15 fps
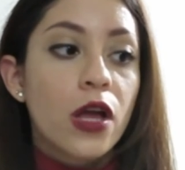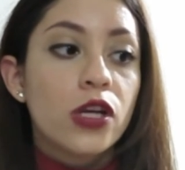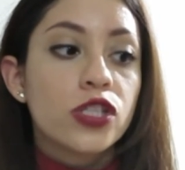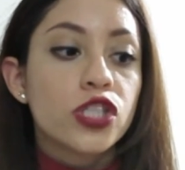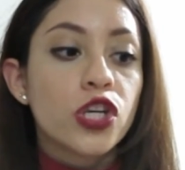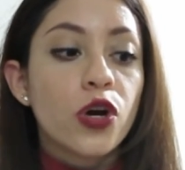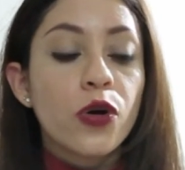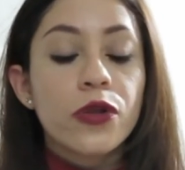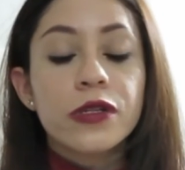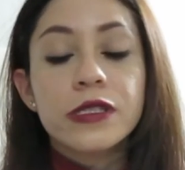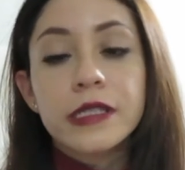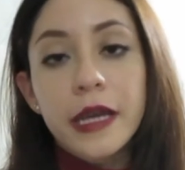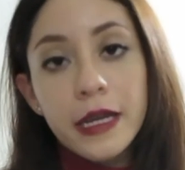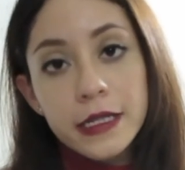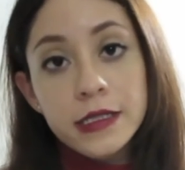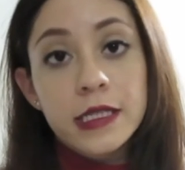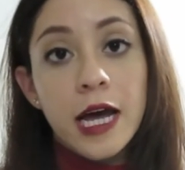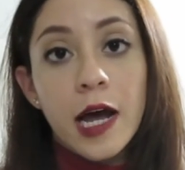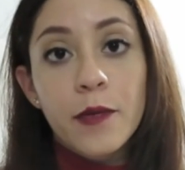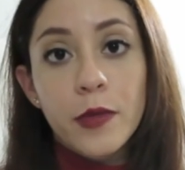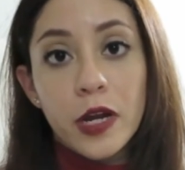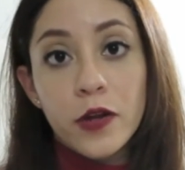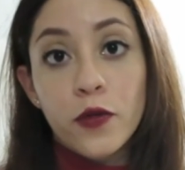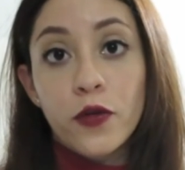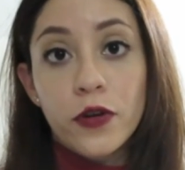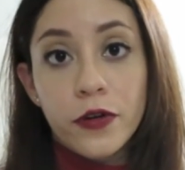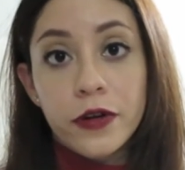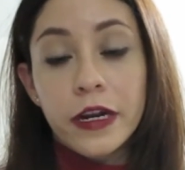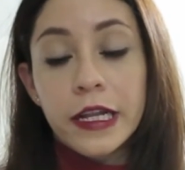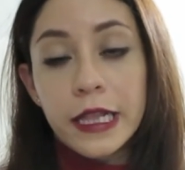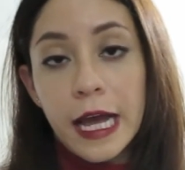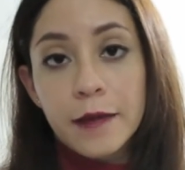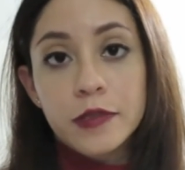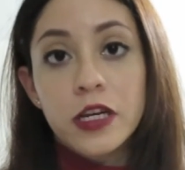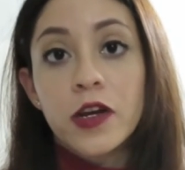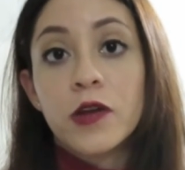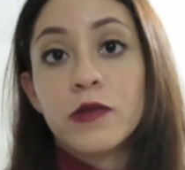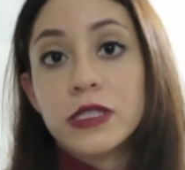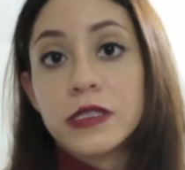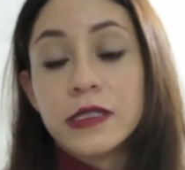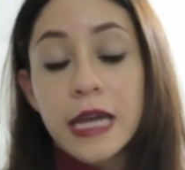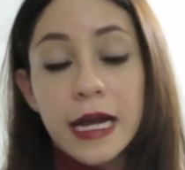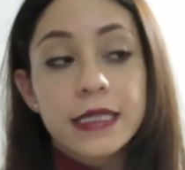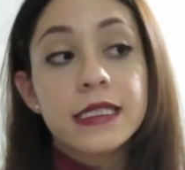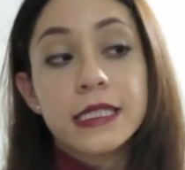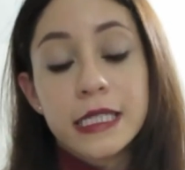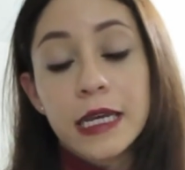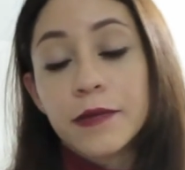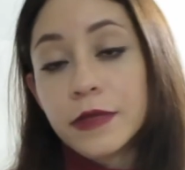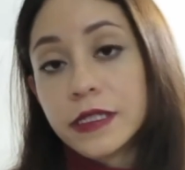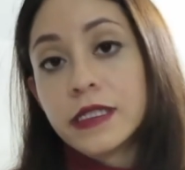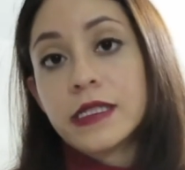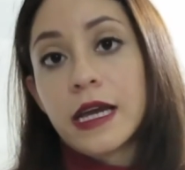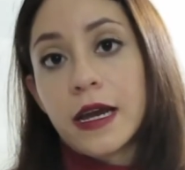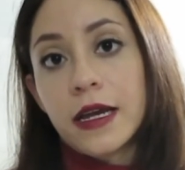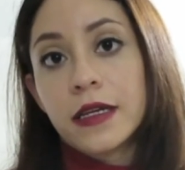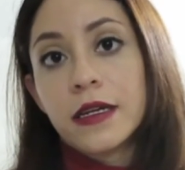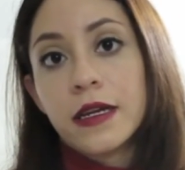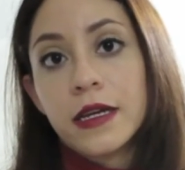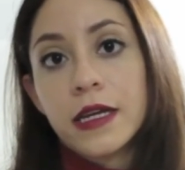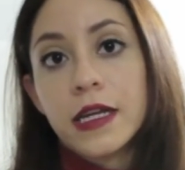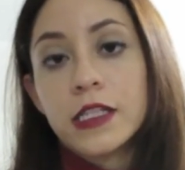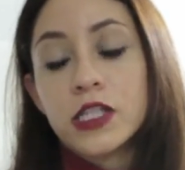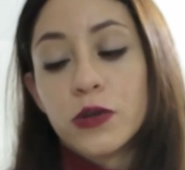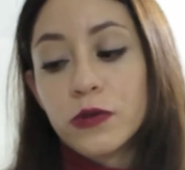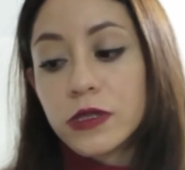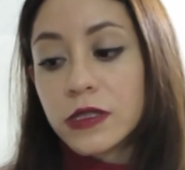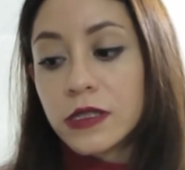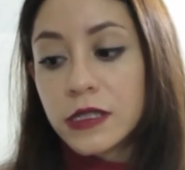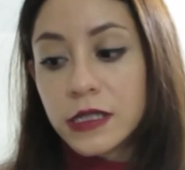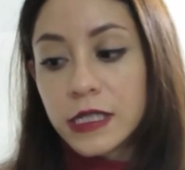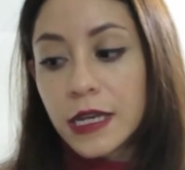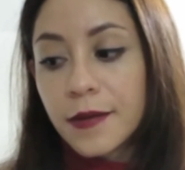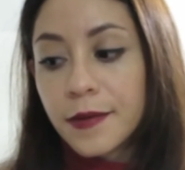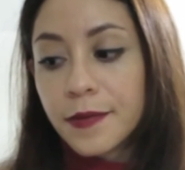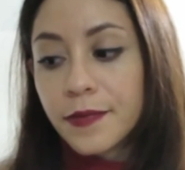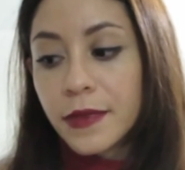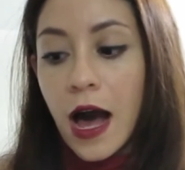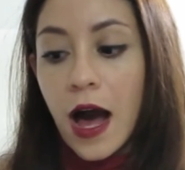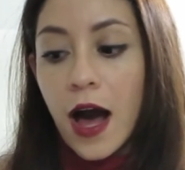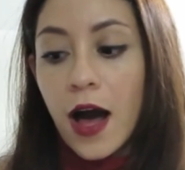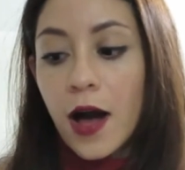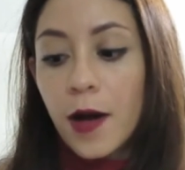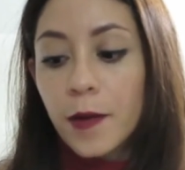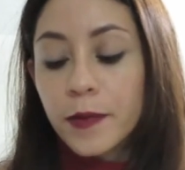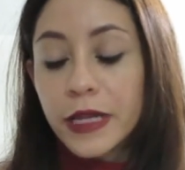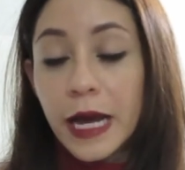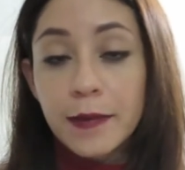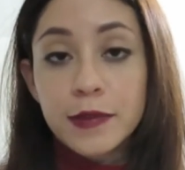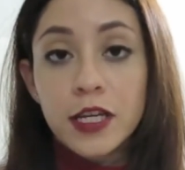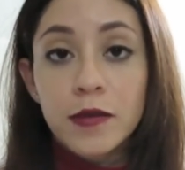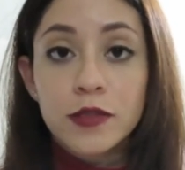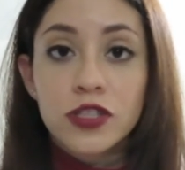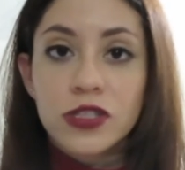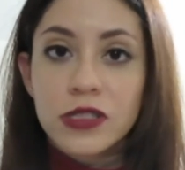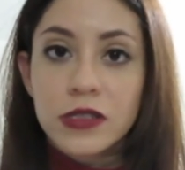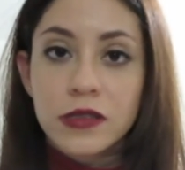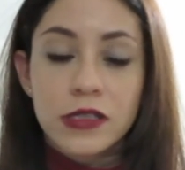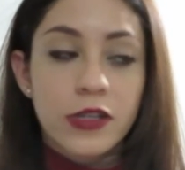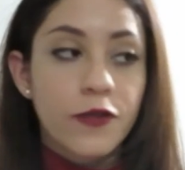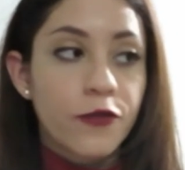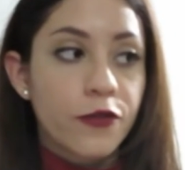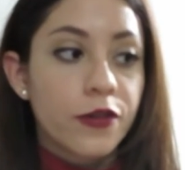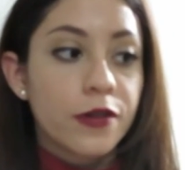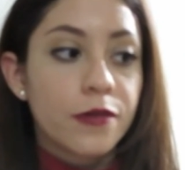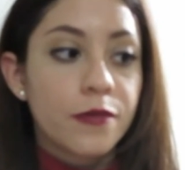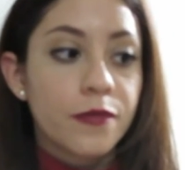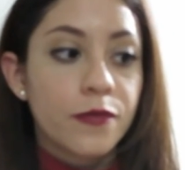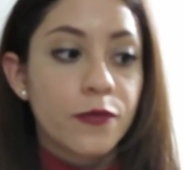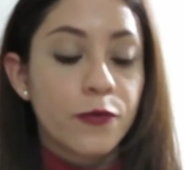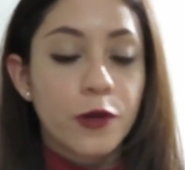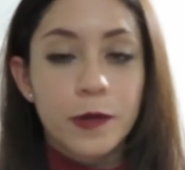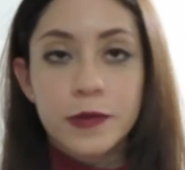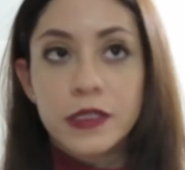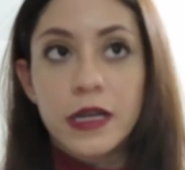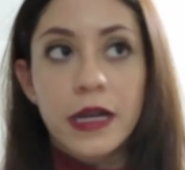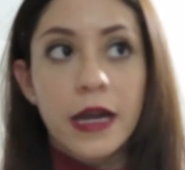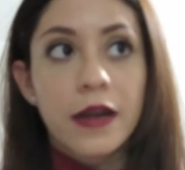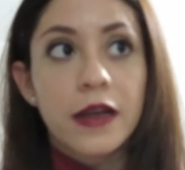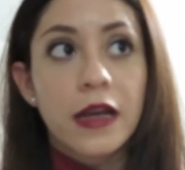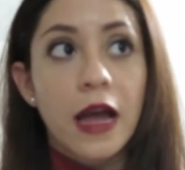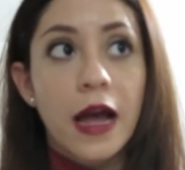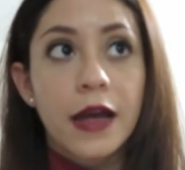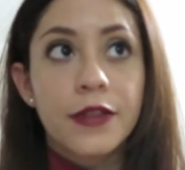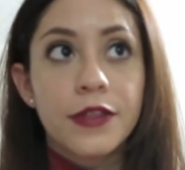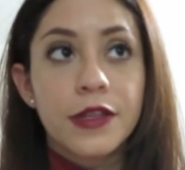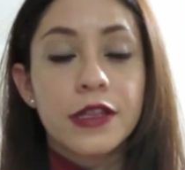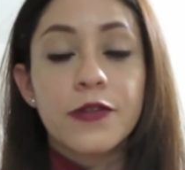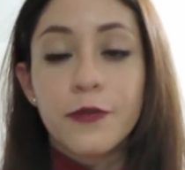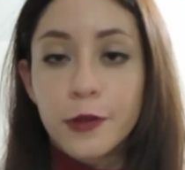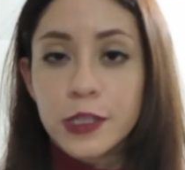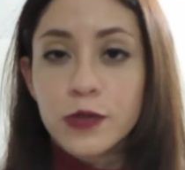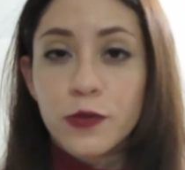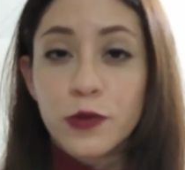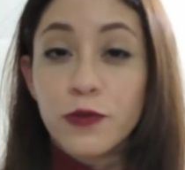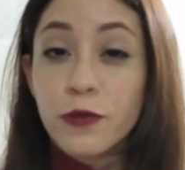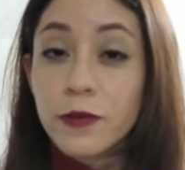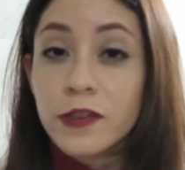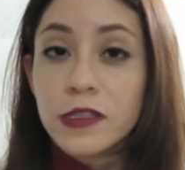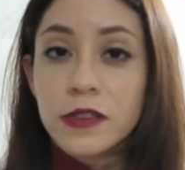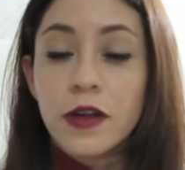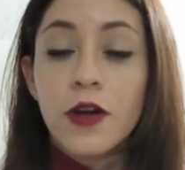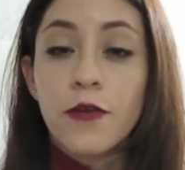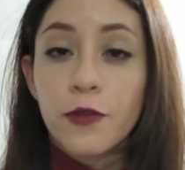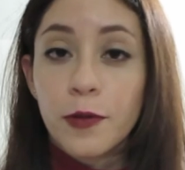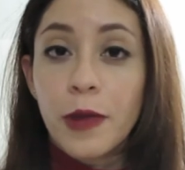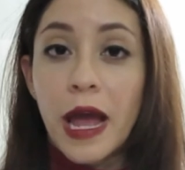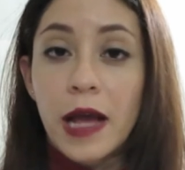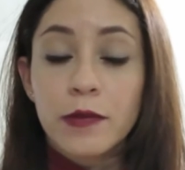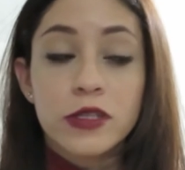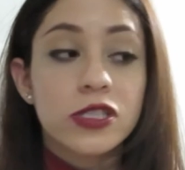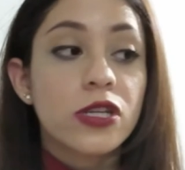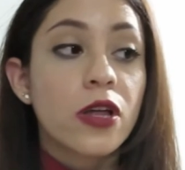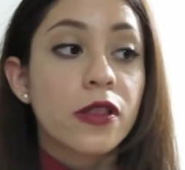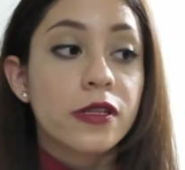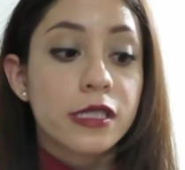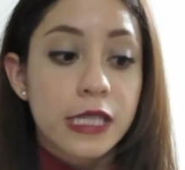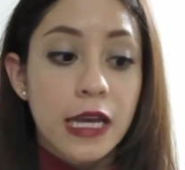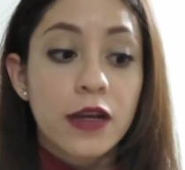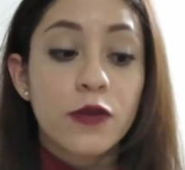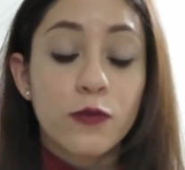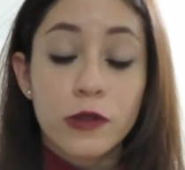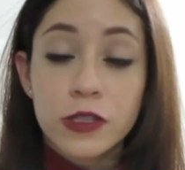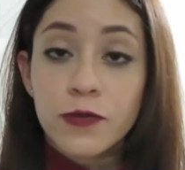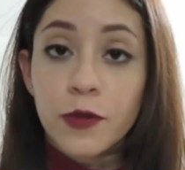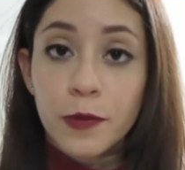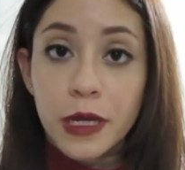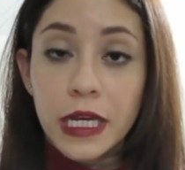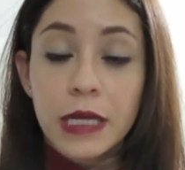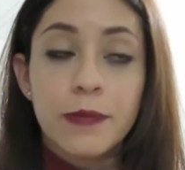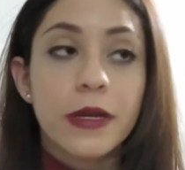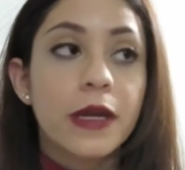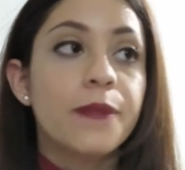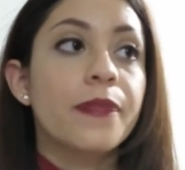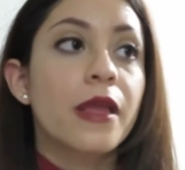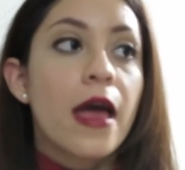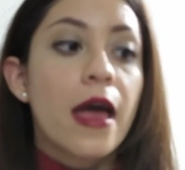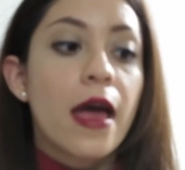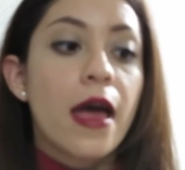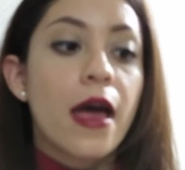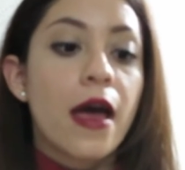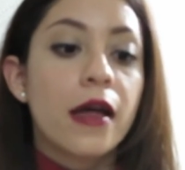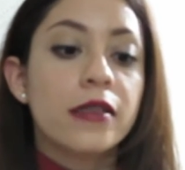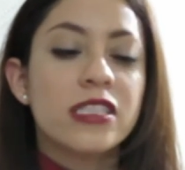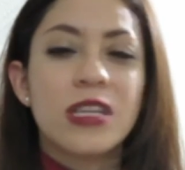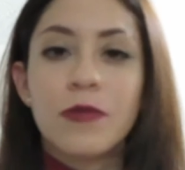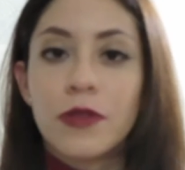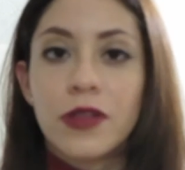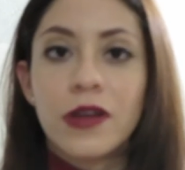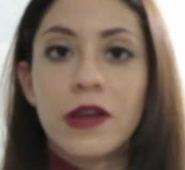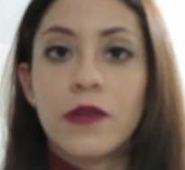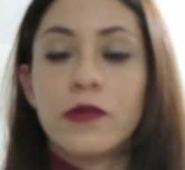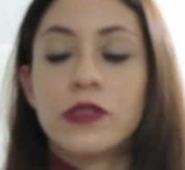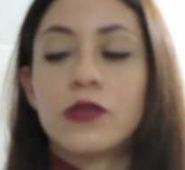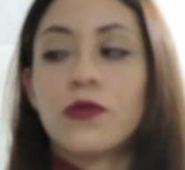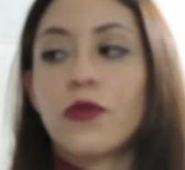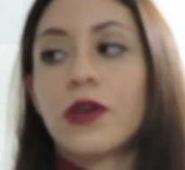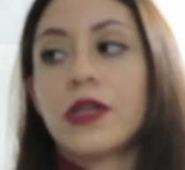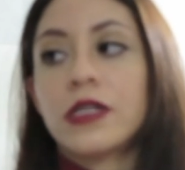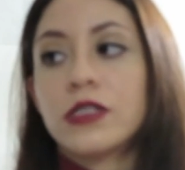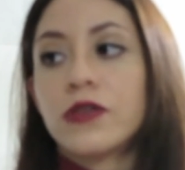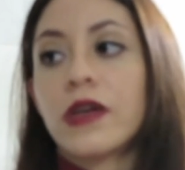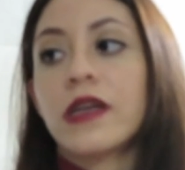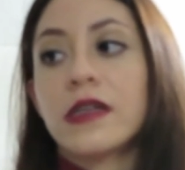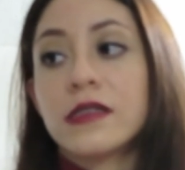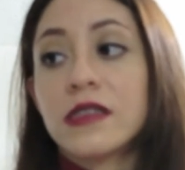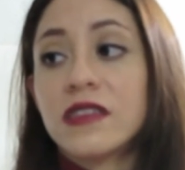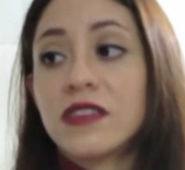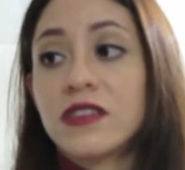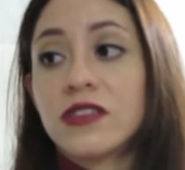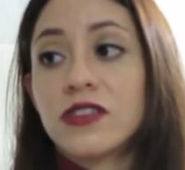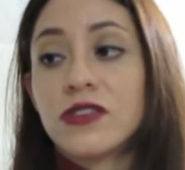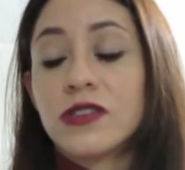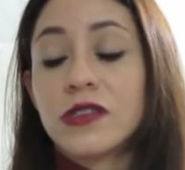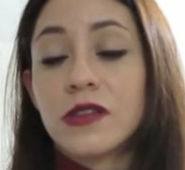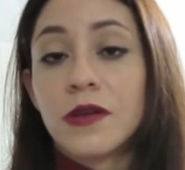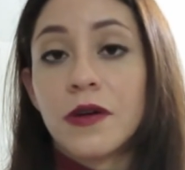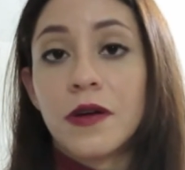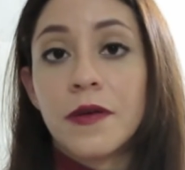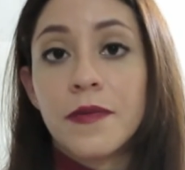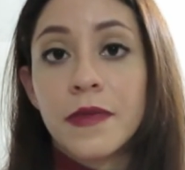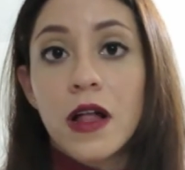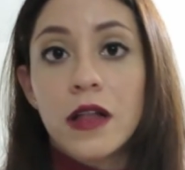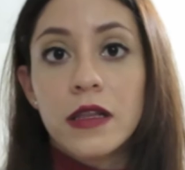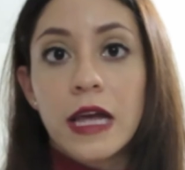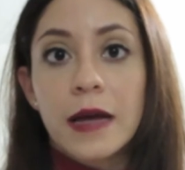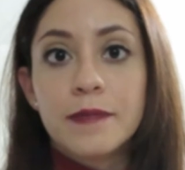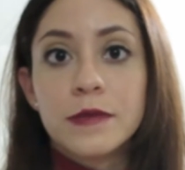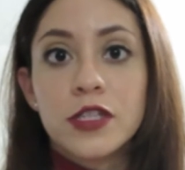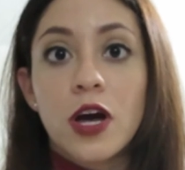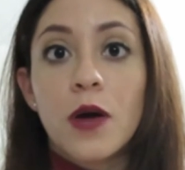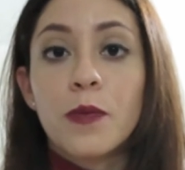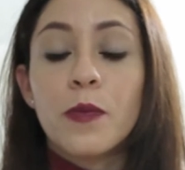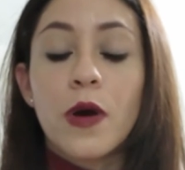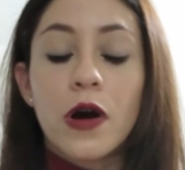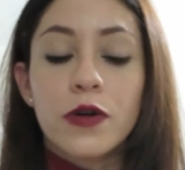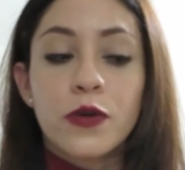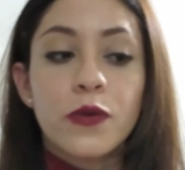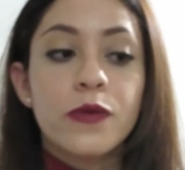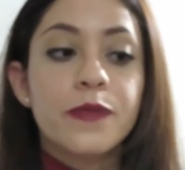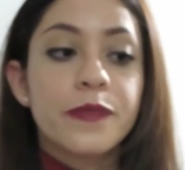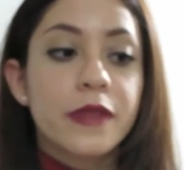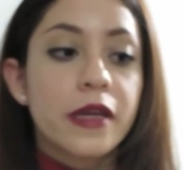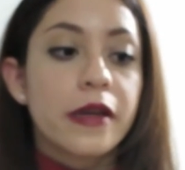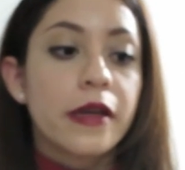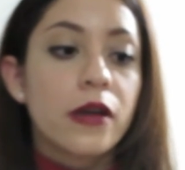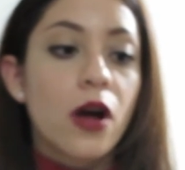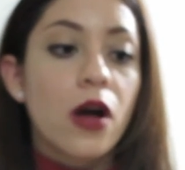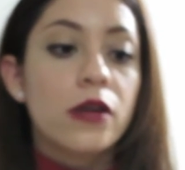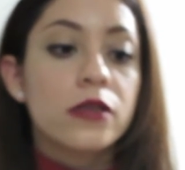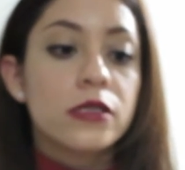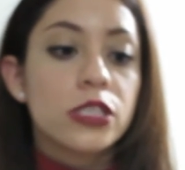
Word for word: So the second time I ordered a laptop, it was that same design, so it was the same um, laptop, just different website. I, I think the first one was from Amazon, the second was from eBay, and same thing, it wasn't working, so I guess it's just the laptop model that I got.